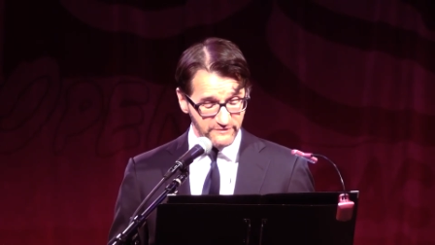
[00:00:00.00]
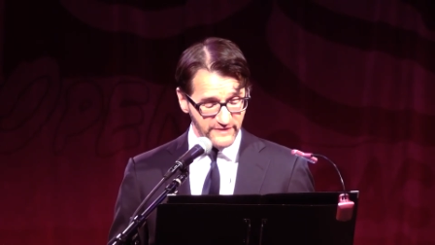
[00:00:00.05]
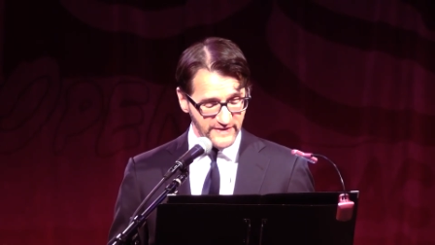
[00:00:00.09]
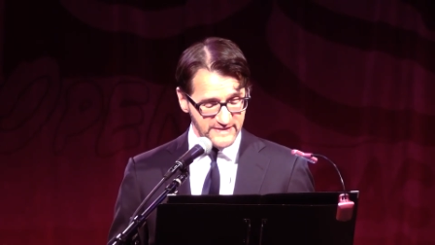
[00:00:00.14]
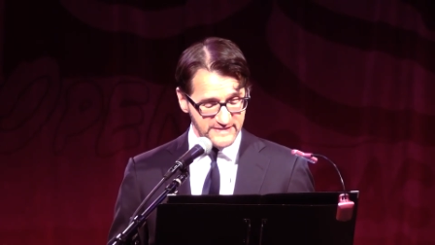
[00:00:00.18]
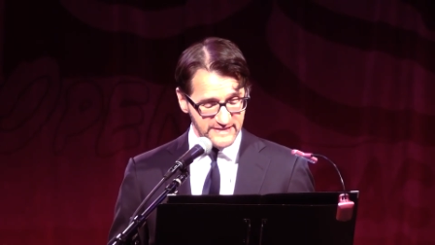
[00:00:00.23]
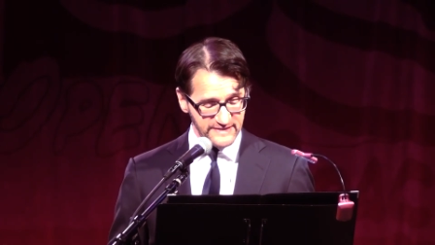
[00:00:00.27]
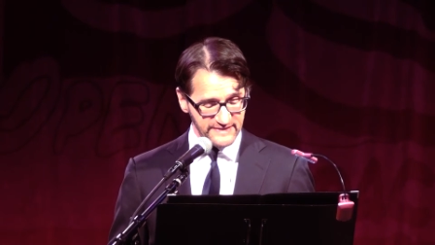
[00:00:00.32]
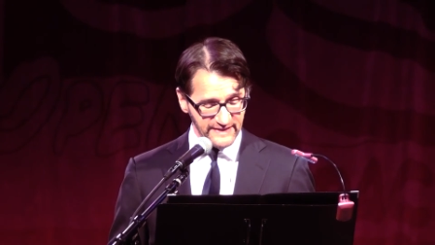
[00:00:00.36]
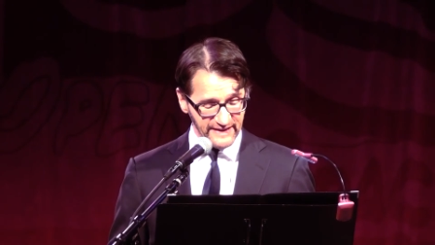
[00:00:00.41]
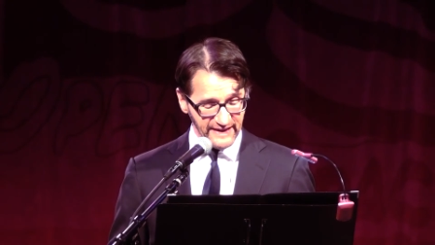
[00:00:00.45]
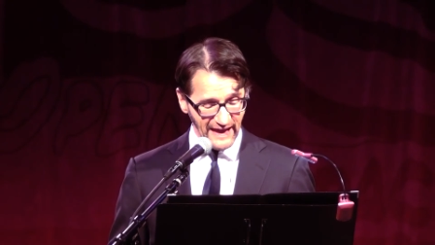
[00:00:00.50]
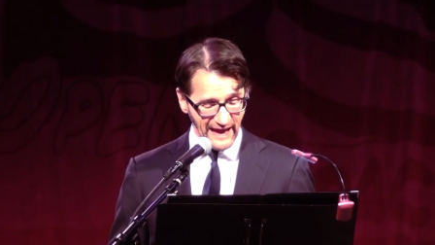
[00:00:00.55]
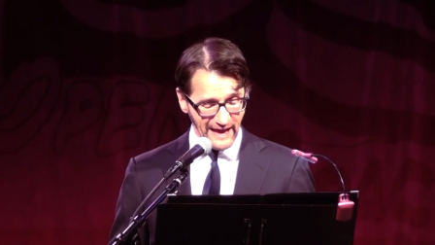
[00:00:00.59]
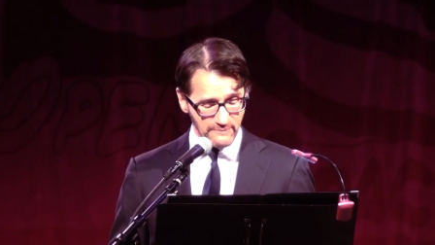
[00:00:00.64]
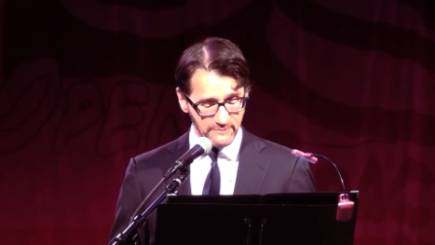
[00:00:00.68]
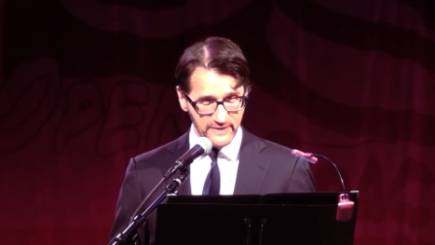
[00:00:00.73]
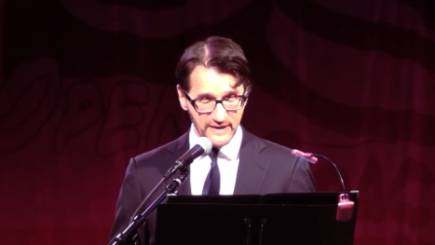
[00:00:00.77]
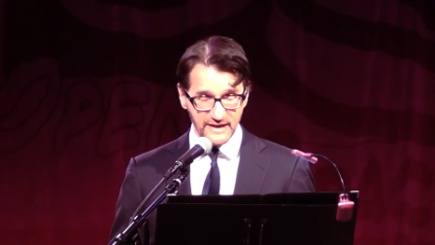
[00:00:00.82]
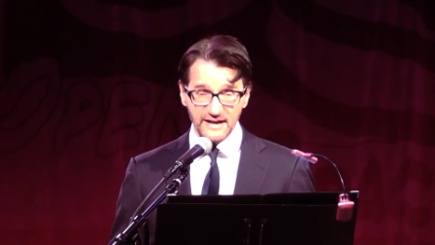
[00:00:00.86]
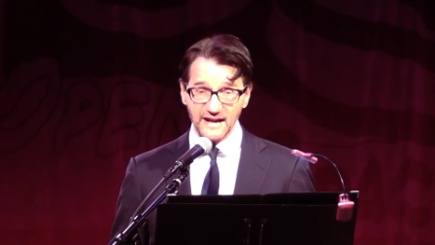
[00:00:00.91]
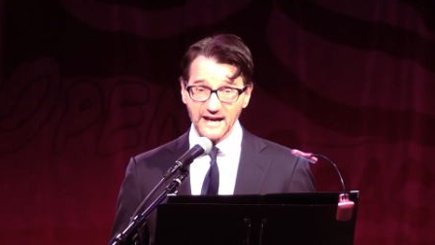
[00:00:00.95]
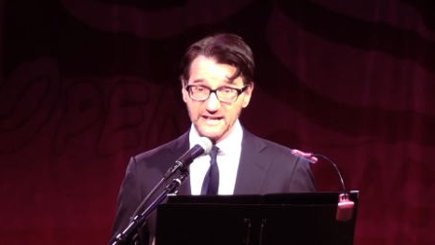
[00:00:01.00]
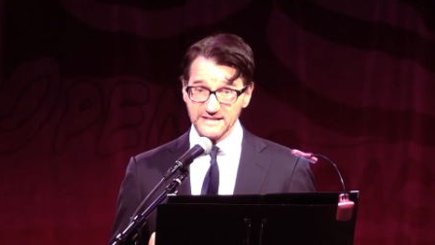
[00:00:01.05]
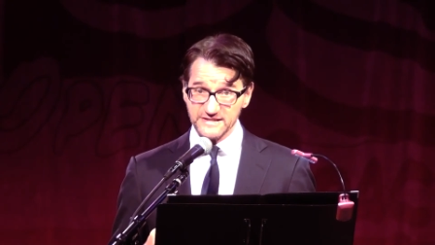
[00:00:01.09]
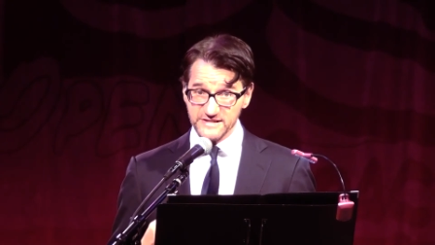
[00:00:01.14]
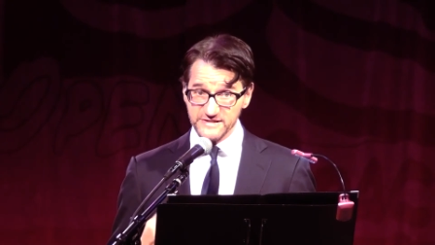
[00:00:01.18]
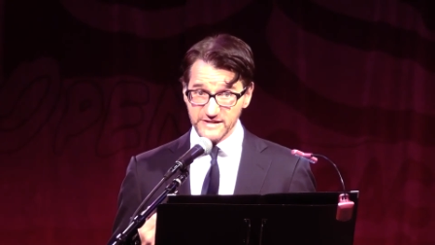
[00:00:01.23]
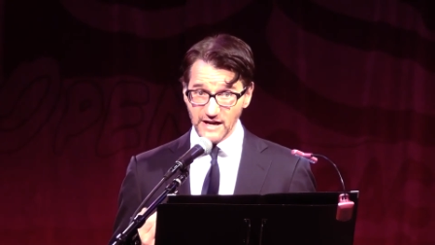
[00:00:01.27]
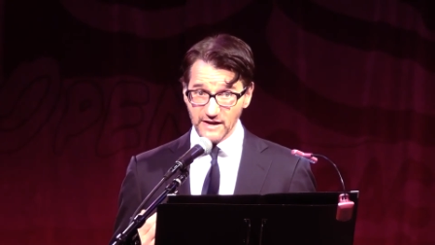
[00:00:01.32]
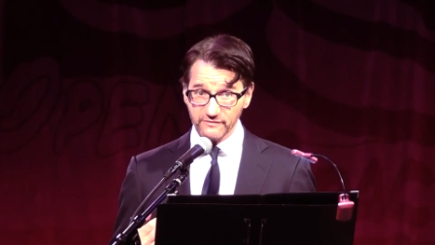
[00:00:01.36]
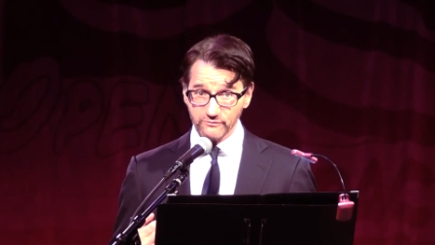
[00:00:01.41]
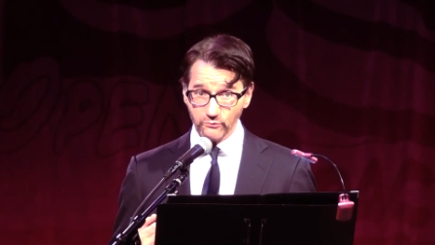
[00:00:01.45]
facing the cabinet and
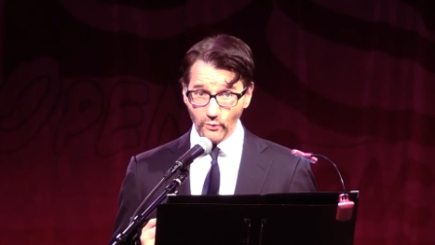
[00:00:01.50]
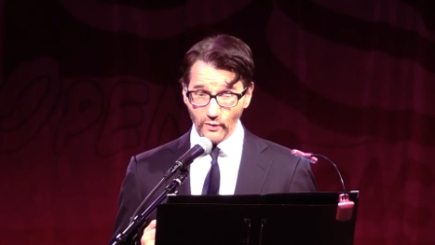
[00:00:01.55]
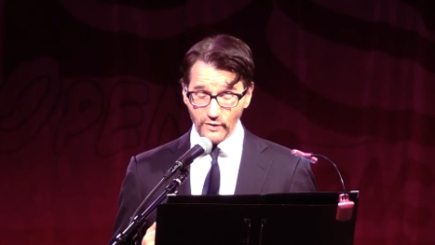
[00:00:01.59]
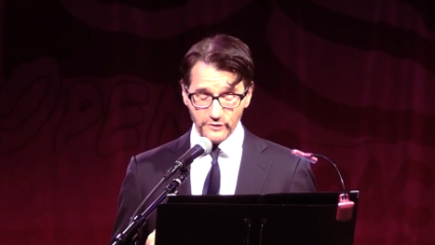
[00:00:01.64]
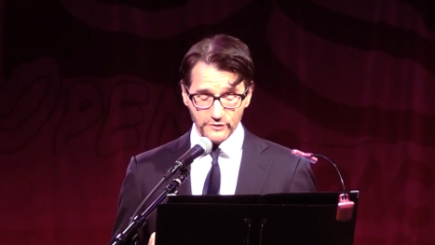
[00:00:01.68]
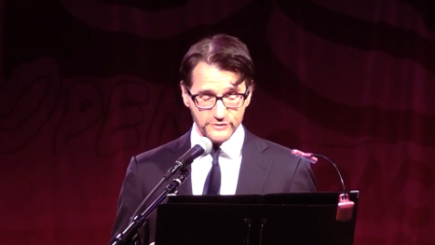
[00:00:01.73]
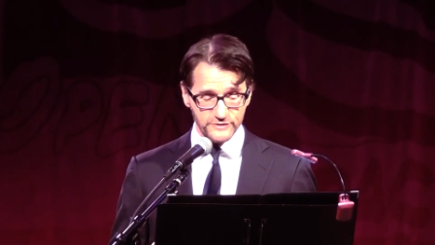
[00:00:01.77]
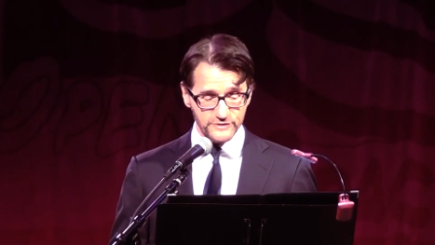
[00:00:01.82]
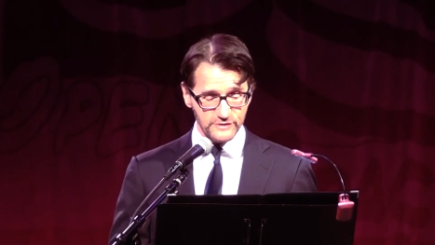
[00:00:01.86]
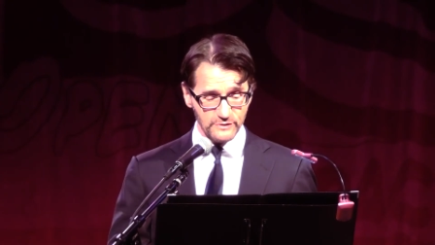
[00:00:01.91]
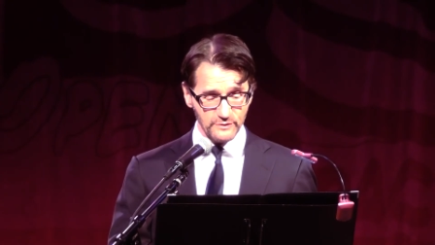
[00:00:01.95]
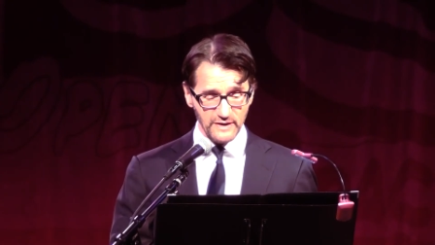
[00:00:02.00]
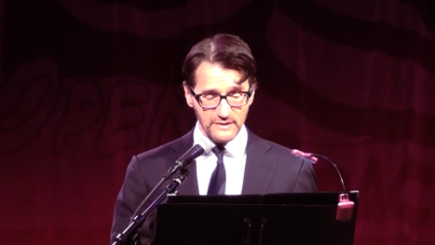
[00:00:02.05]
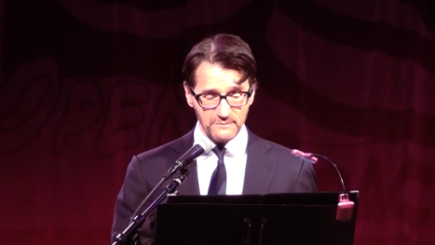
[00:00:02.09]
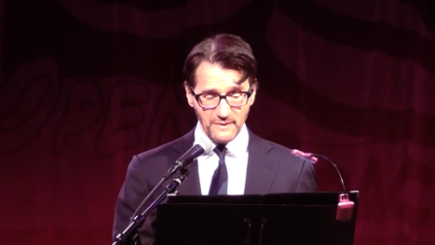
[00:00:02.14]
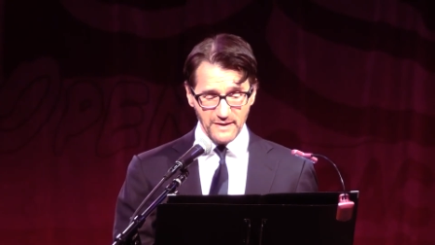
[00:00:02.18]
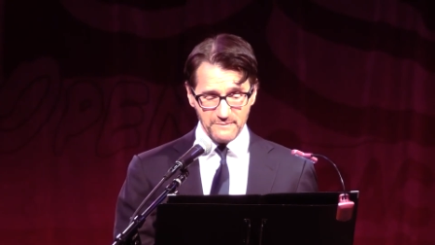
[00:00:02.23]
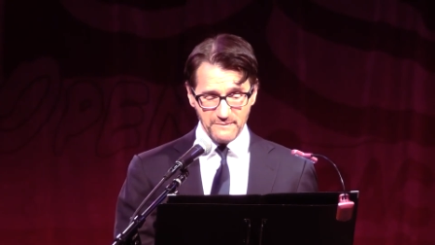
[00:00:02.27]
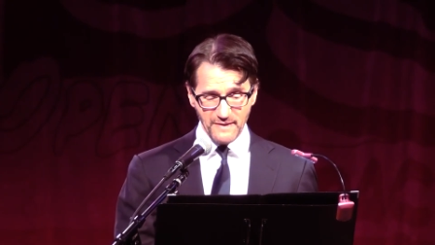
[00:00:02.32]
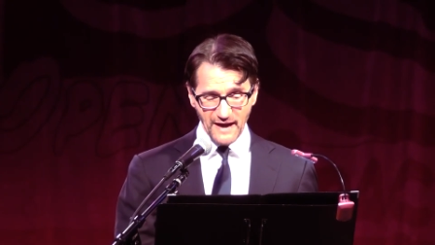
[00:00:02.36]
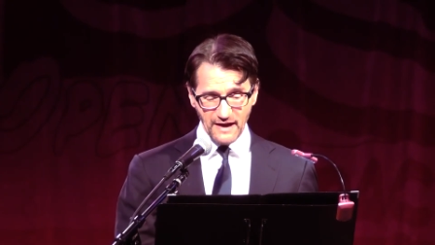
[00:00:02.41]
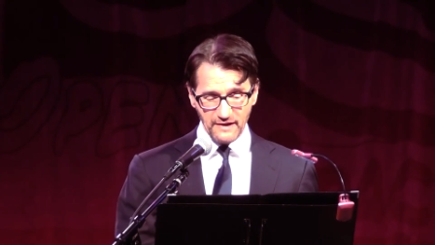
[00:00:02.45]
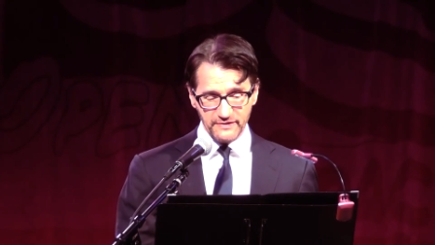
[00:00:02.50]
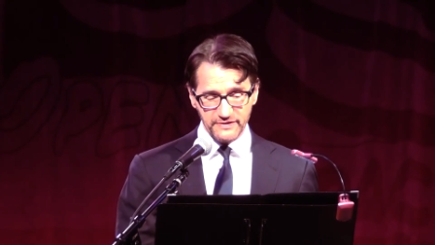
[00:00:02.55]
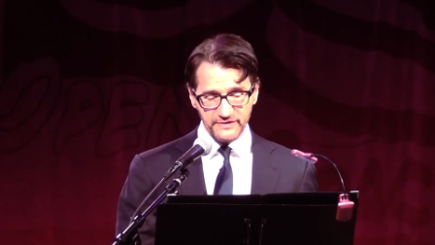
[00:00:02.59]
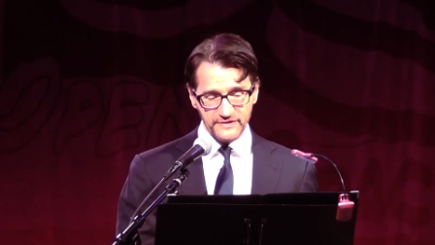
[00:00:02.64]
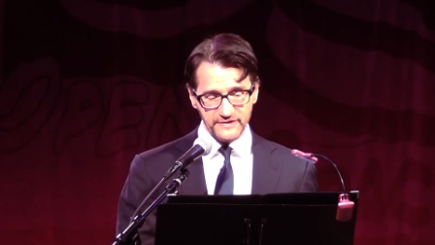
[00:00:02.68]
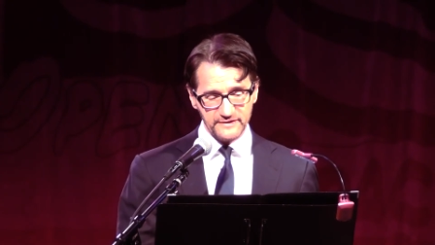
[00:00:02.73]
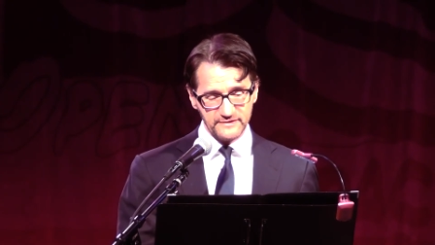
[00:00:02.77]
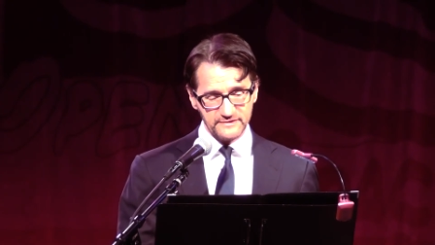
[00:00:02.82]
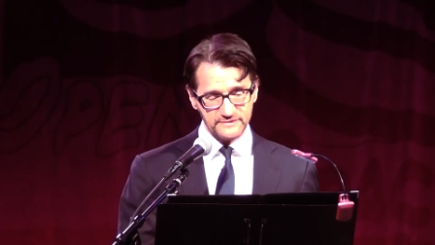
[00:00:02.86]
stuff 1 or 2 in my mouth.